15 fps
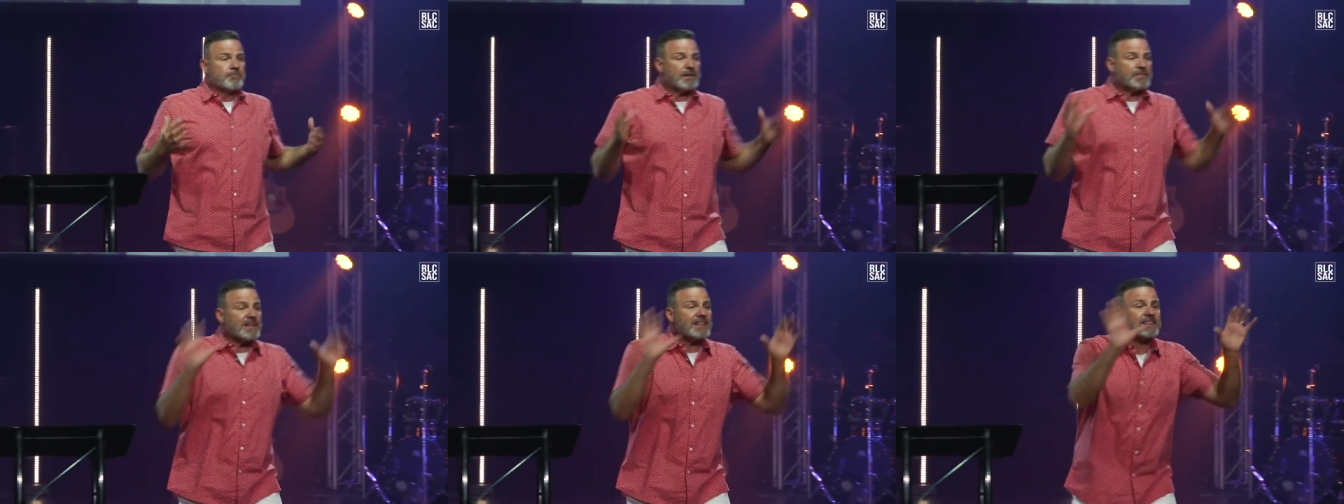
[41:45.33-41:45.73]

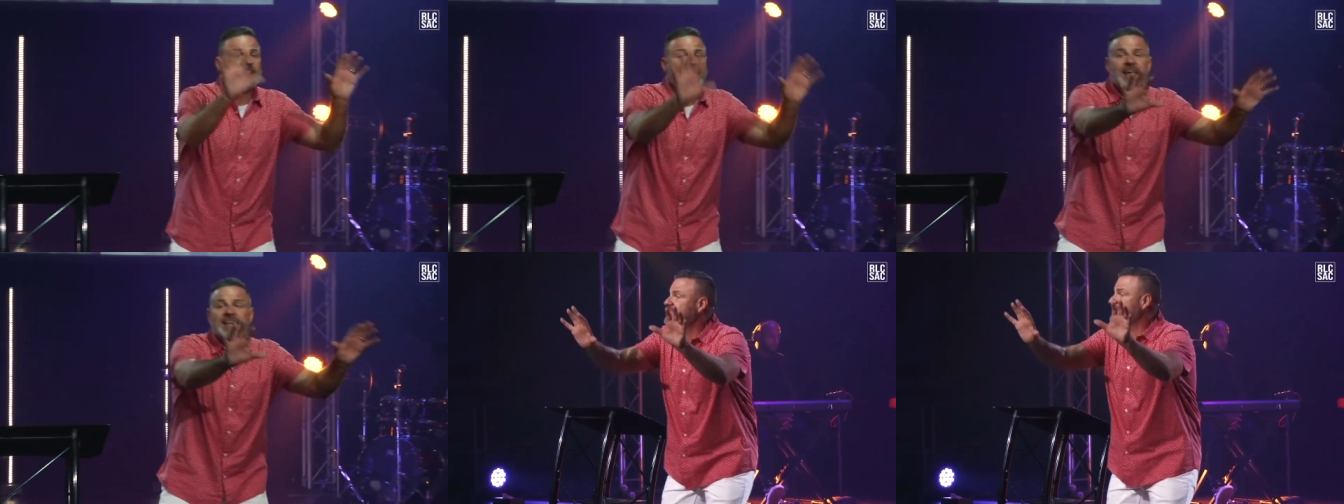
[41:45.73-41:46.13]
But the
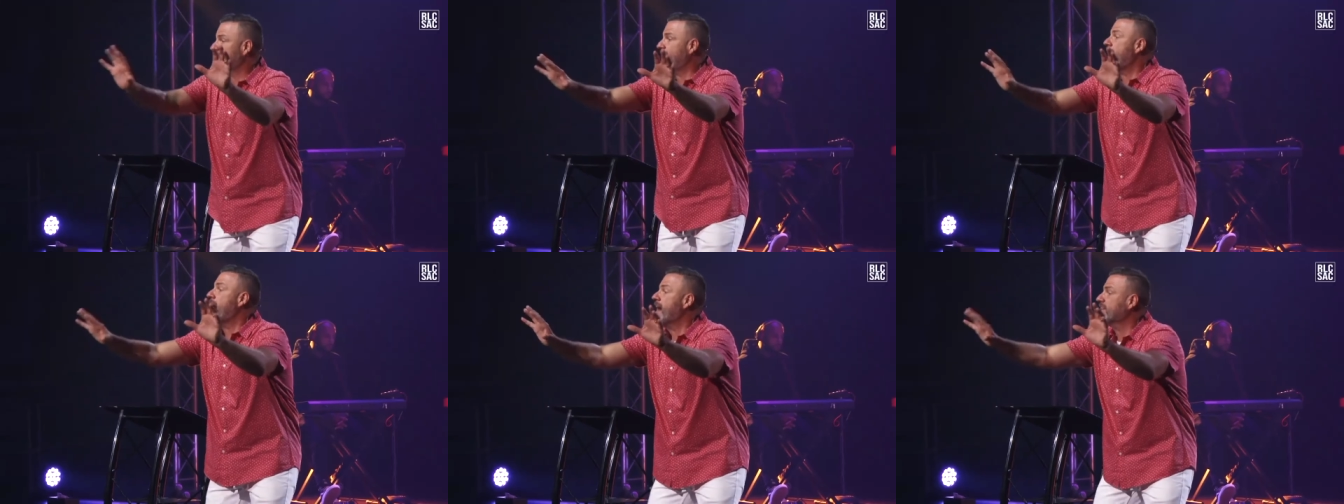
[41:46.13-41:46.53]
things
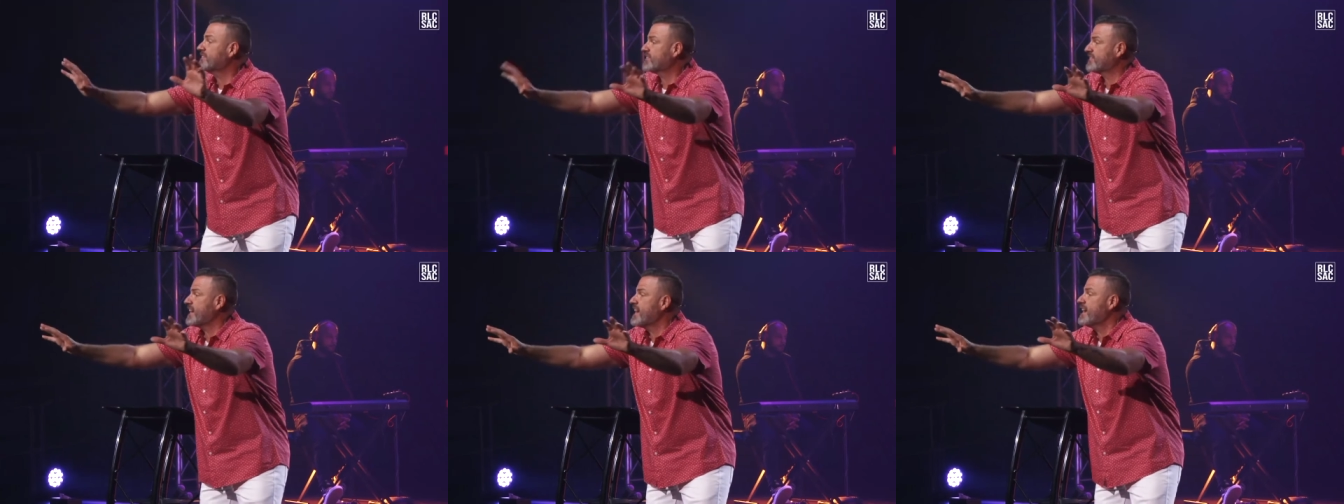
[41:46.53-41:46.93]
that I
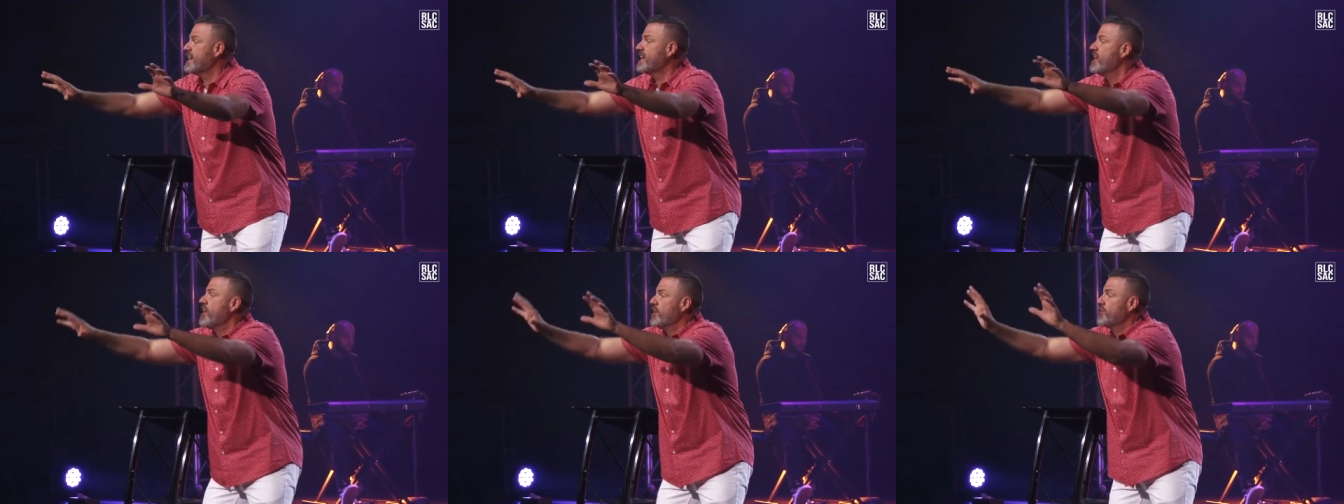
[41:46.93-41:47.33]

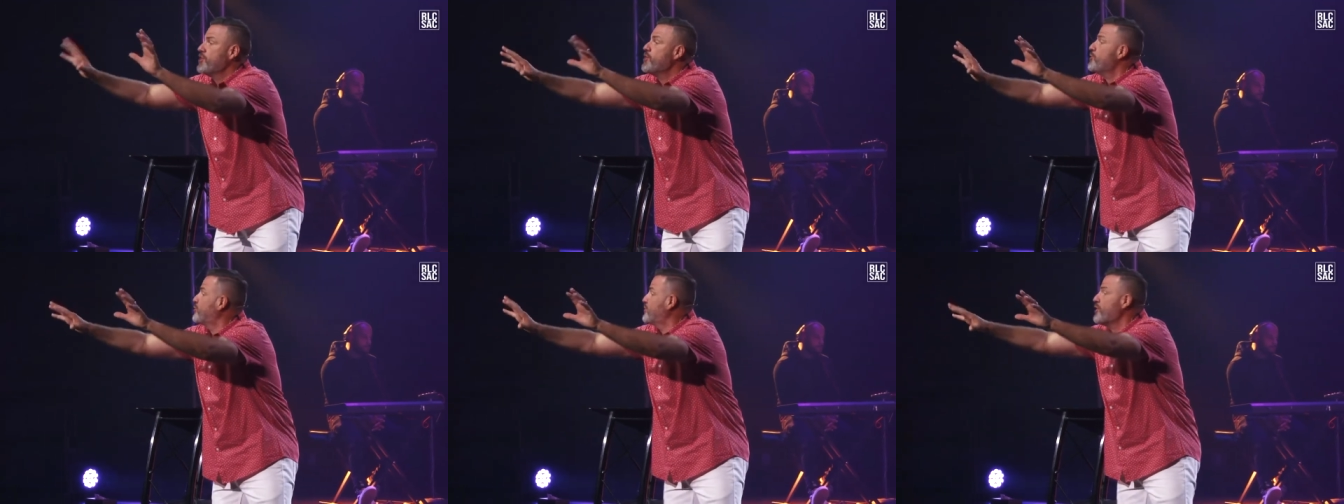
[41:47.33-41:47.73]
see,
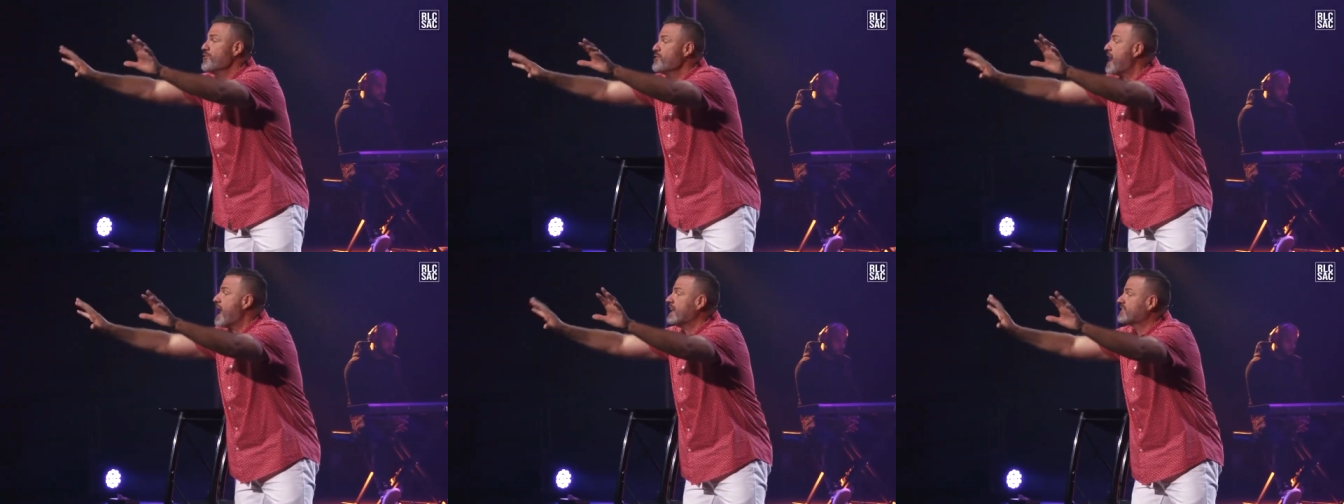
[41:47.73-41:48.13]
you
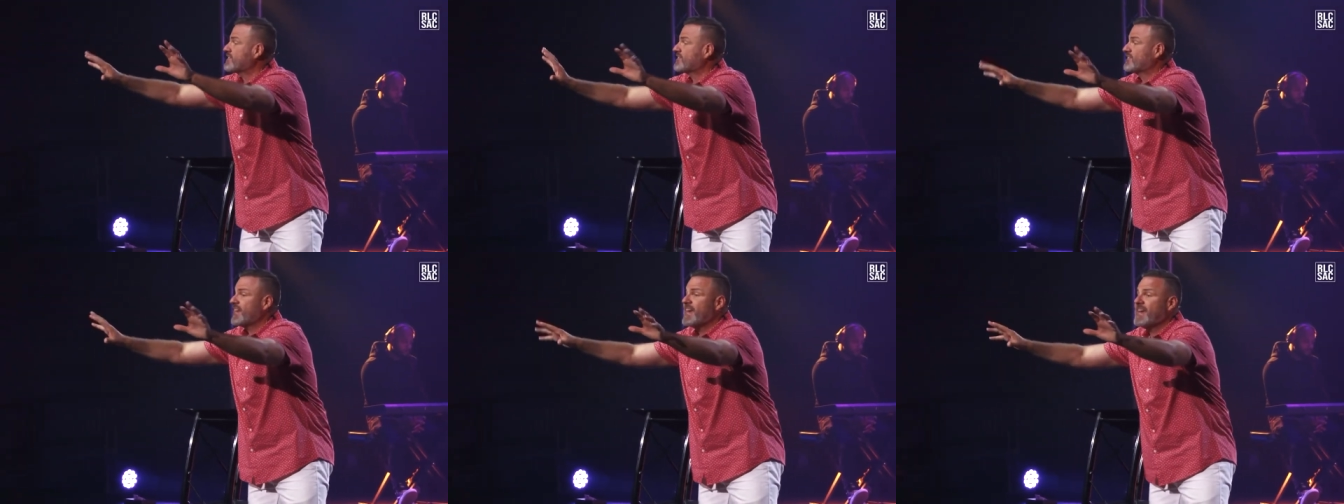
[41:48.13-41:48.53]
do not
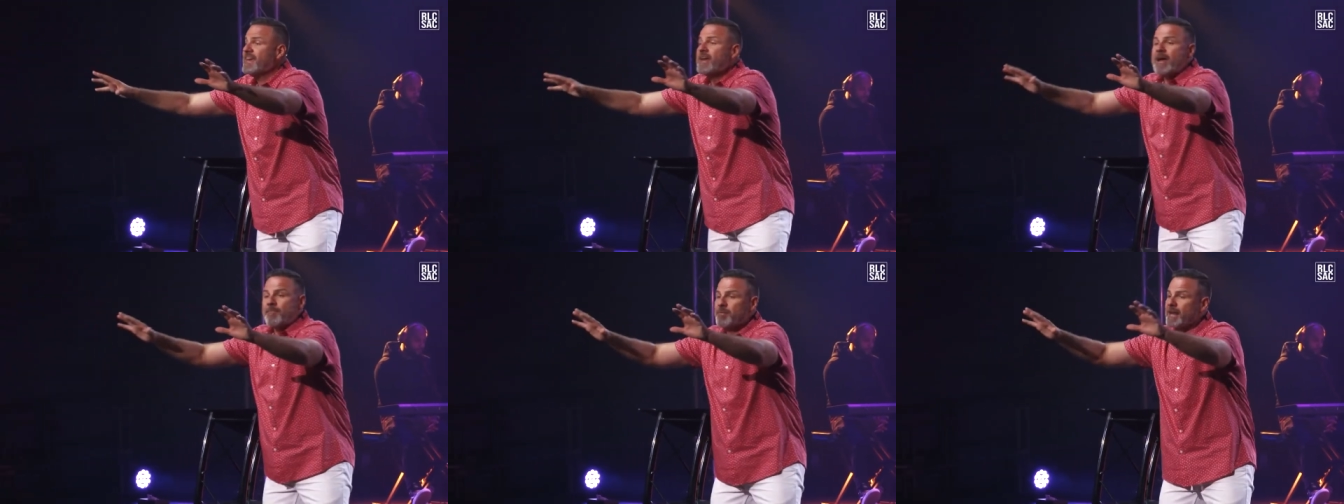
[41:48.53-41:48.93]
see.